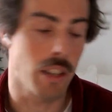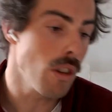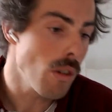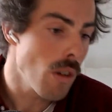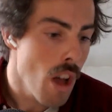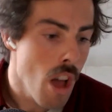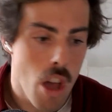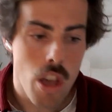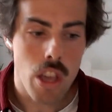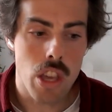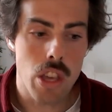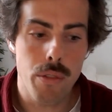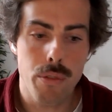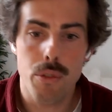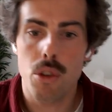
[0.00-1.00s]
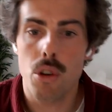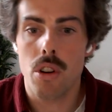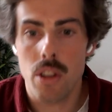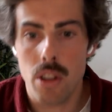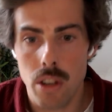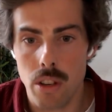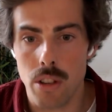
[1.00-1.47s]
No, if you're,
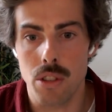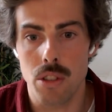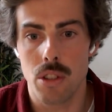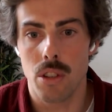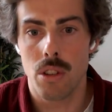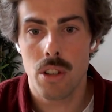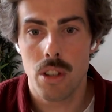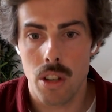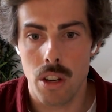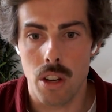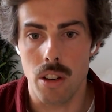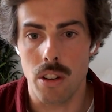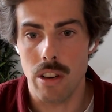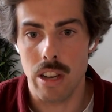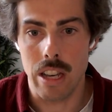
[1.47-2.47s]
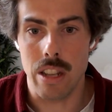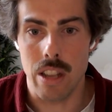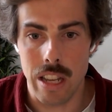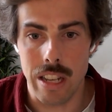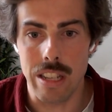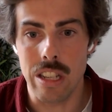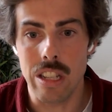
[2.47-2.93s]

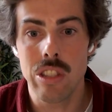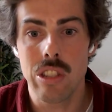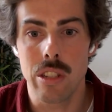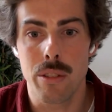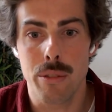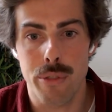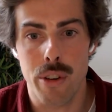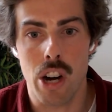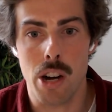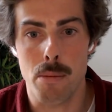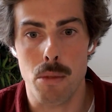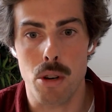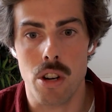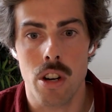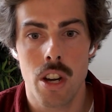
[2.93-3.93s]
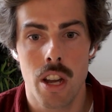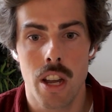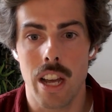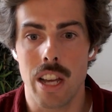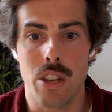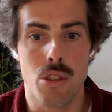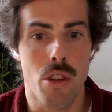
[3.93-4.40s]
an Indian farmer
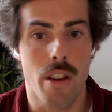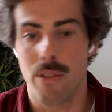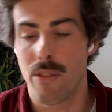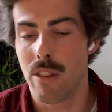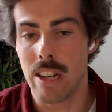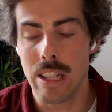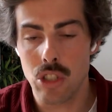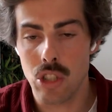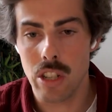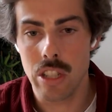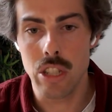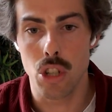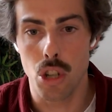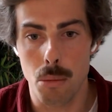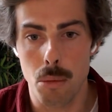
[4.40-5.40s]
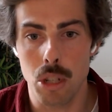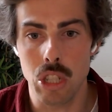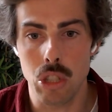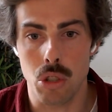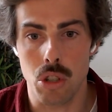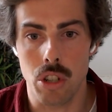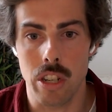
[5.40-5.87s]
and you have literally no money
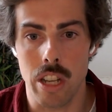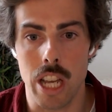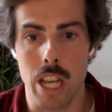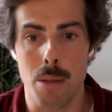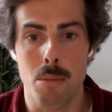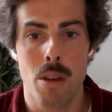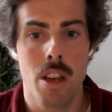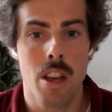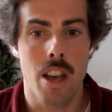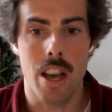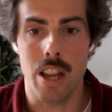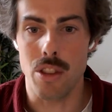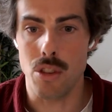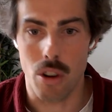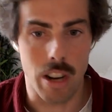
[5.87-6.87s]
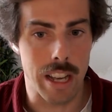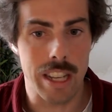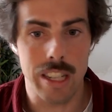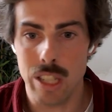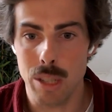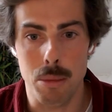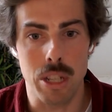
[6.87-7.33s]
to your name and your land
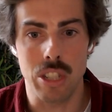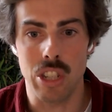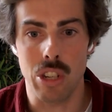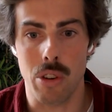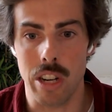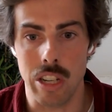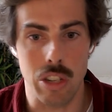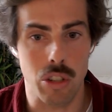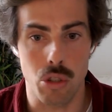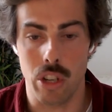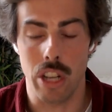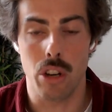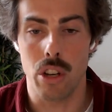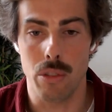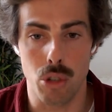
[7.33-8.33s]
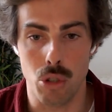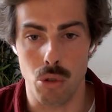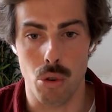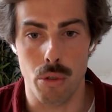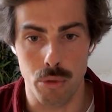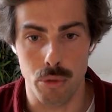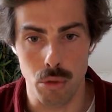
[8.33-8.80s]
is being degraded, you cannot even
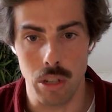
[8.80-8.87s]
grow food